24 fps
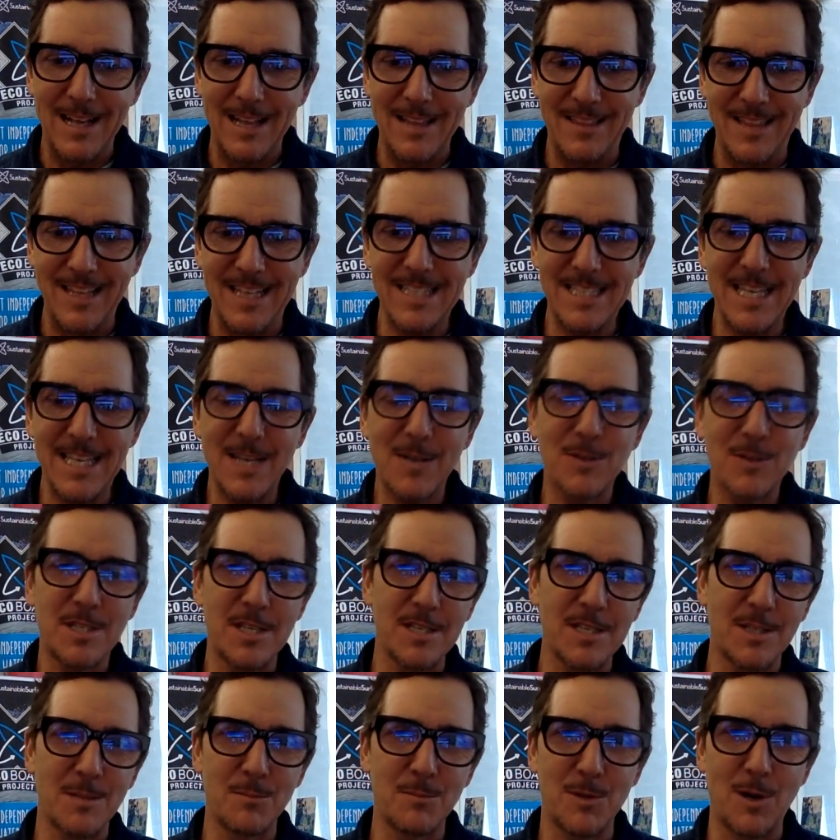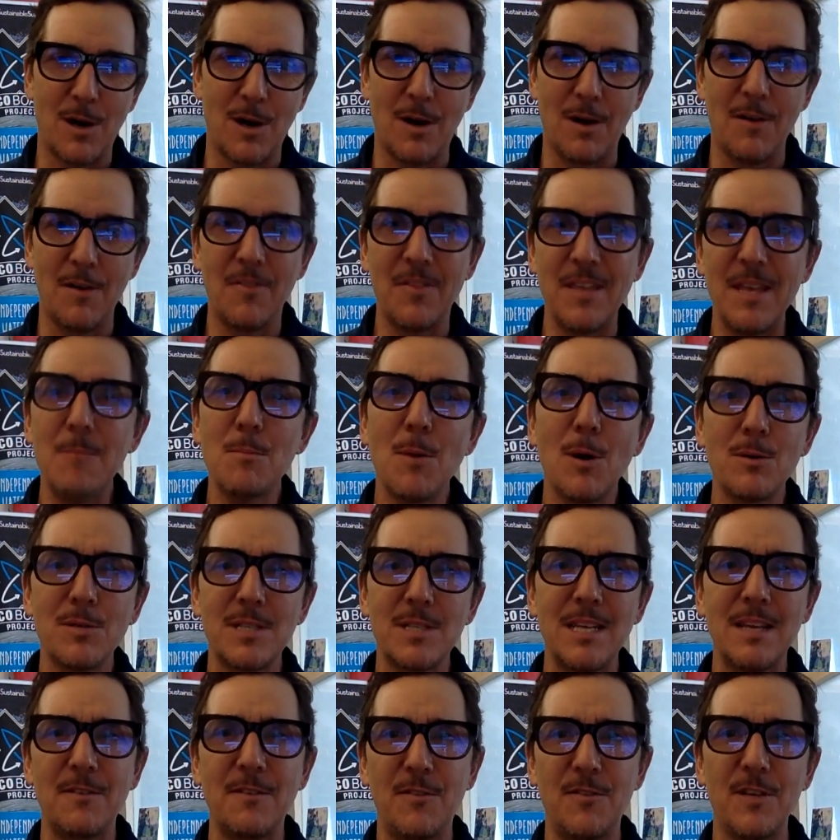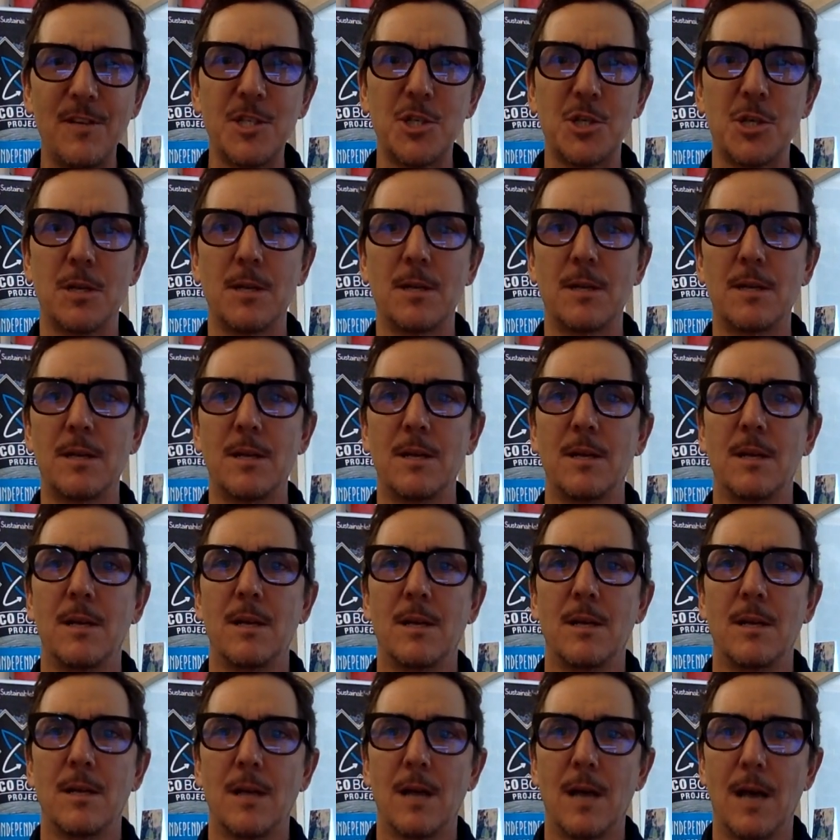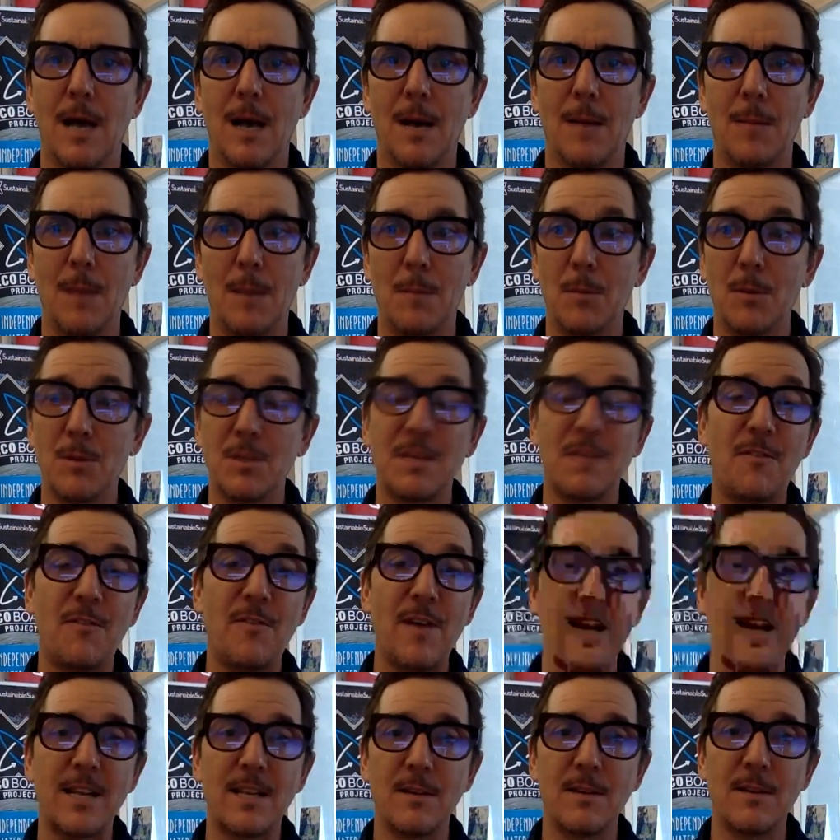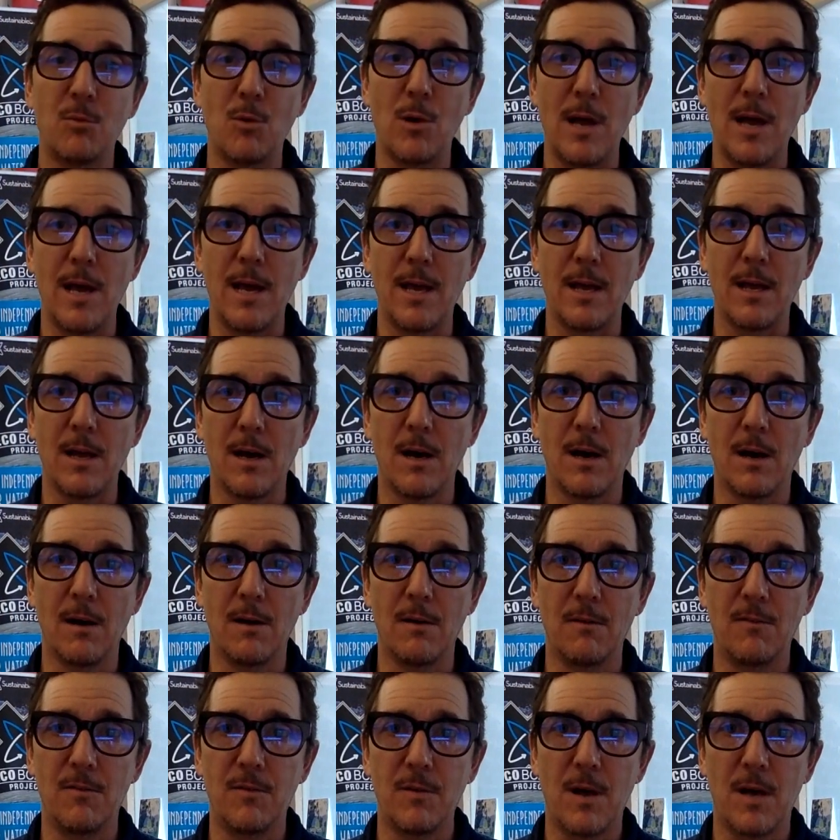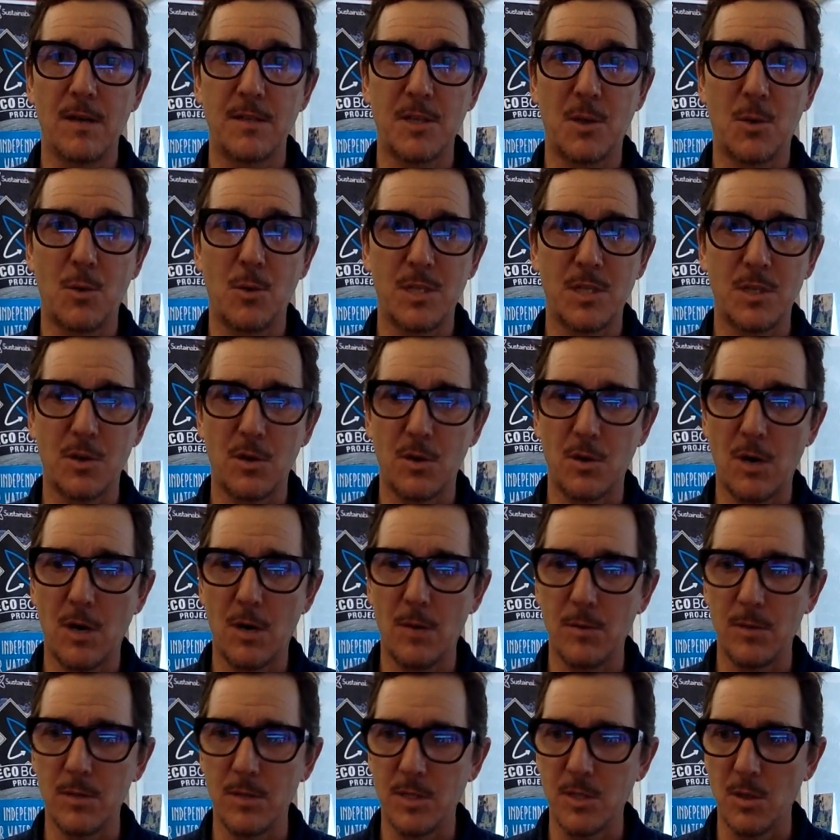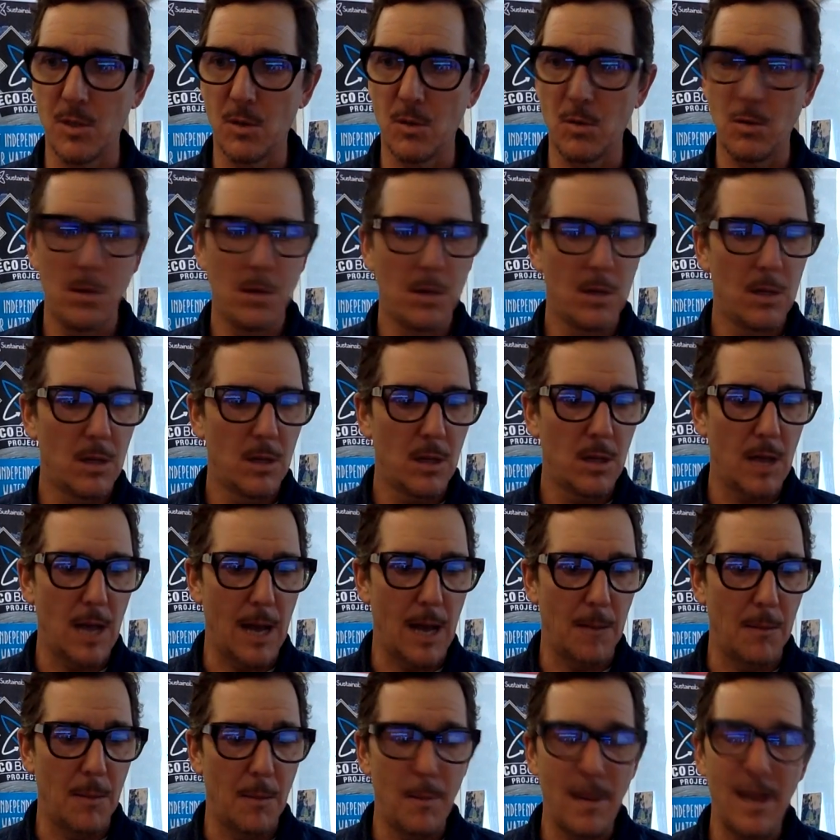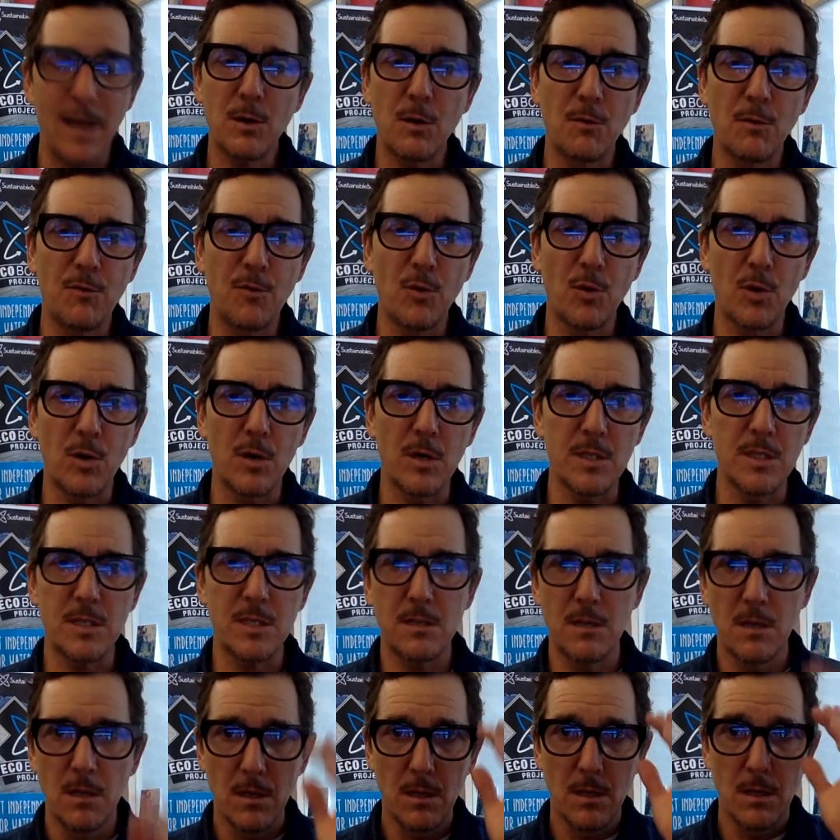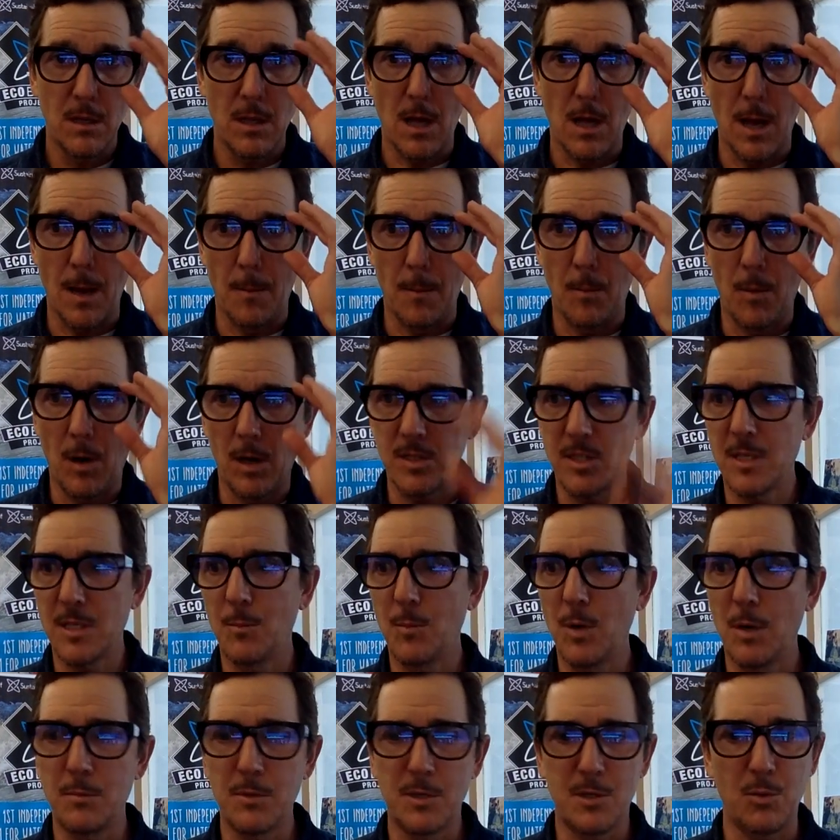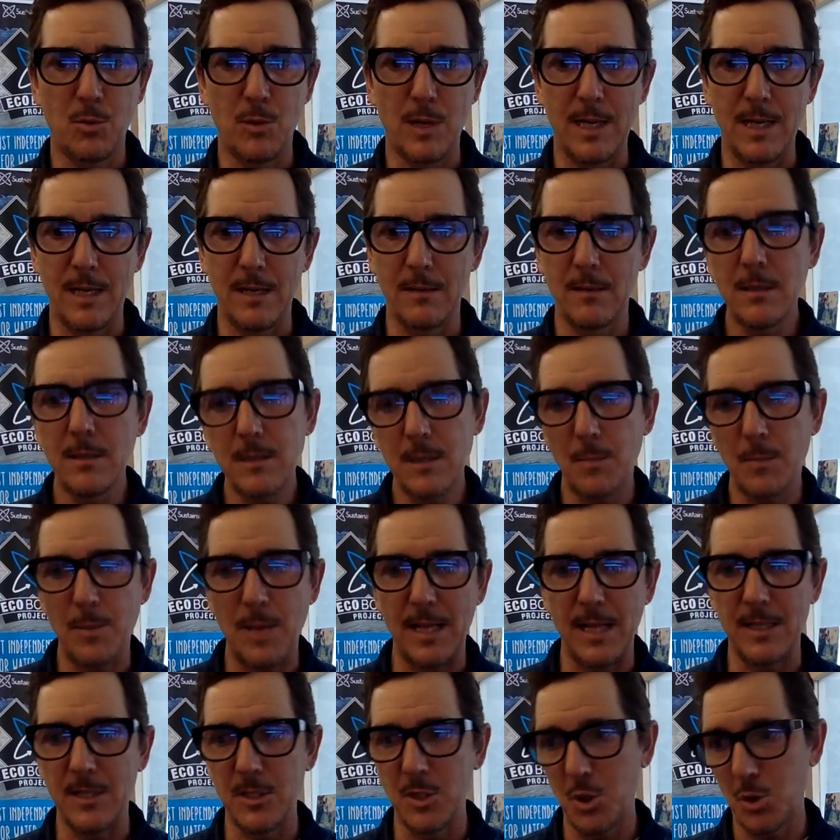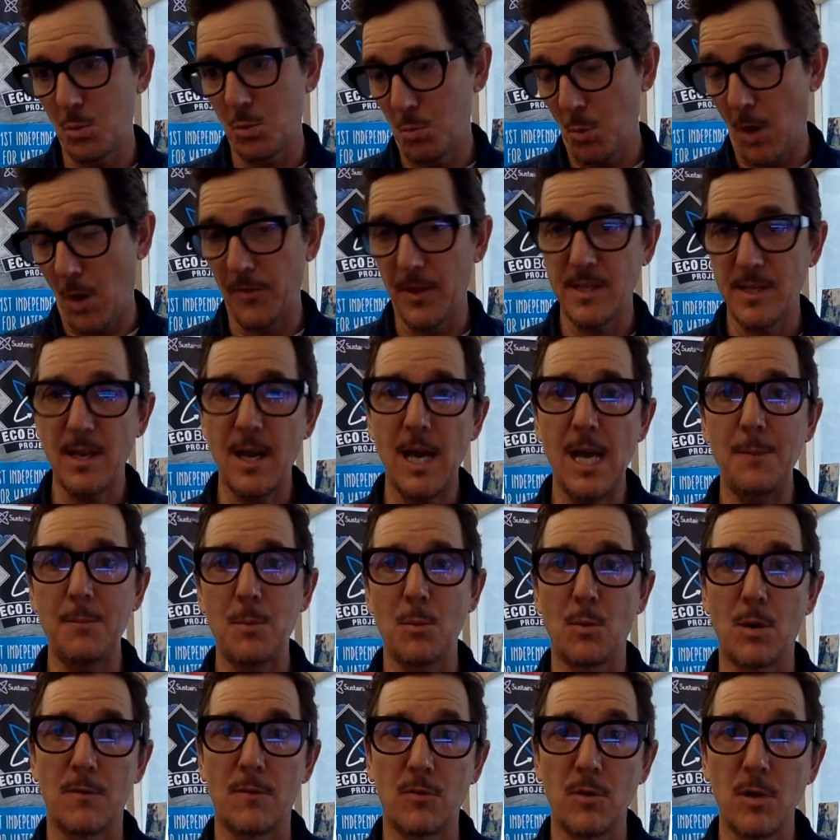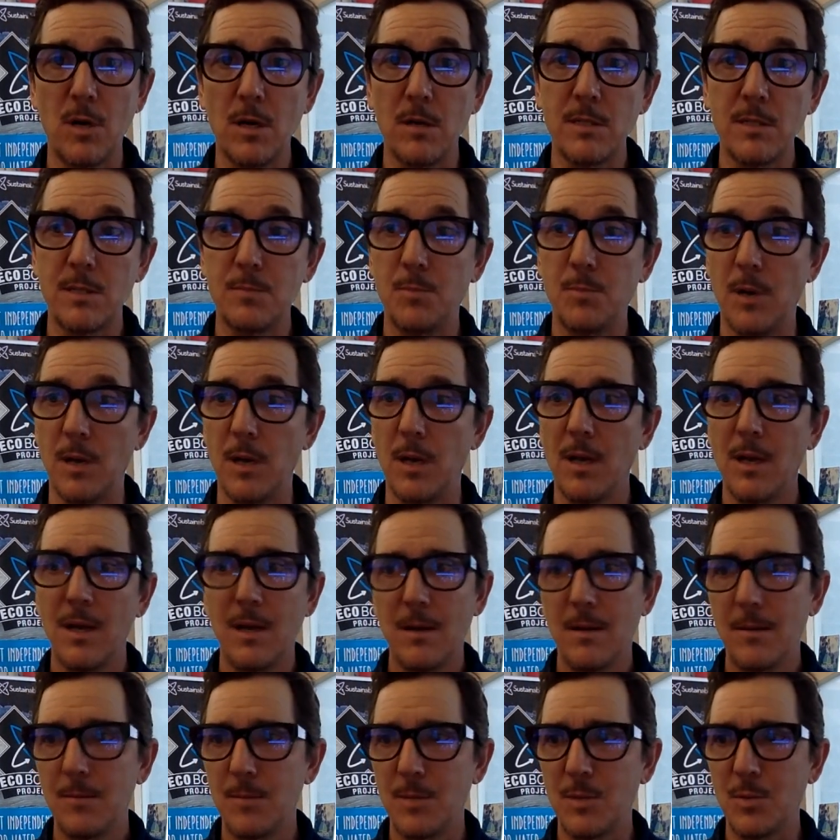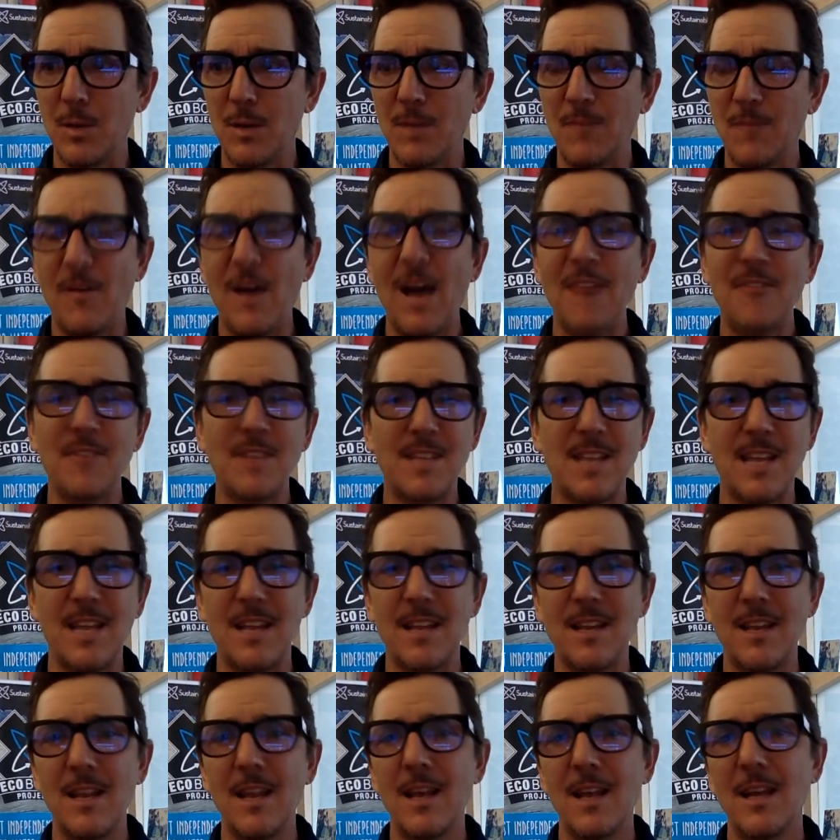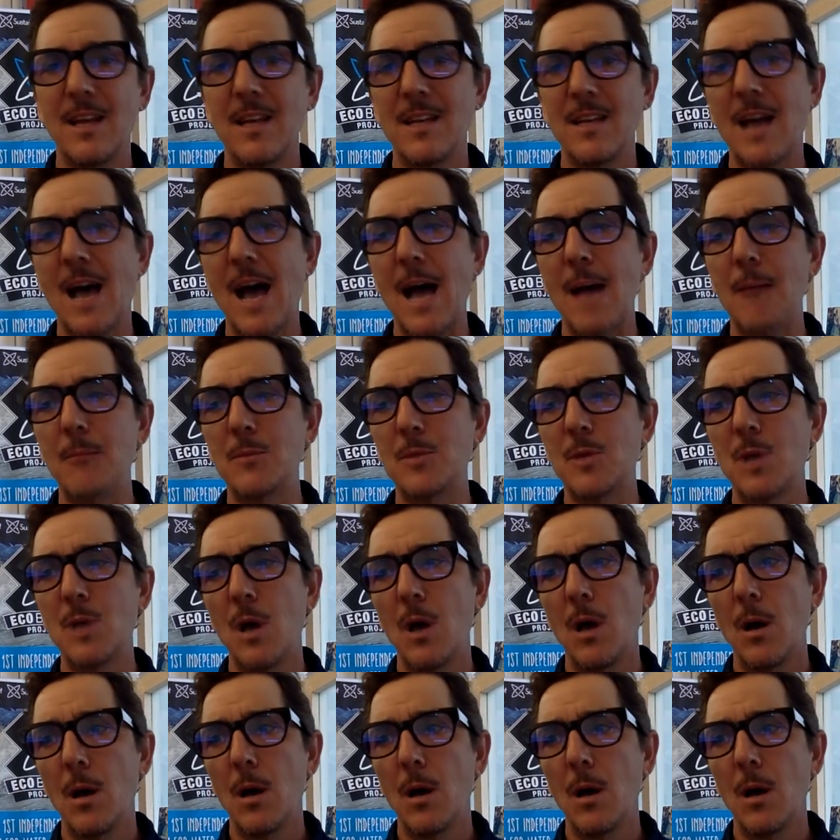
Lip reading: these ecosystems are the most efficient and most effective way of sequestering carbon. So mangrove forests are somewhere between, depends on the type and whatever else, but between 5 to 10 times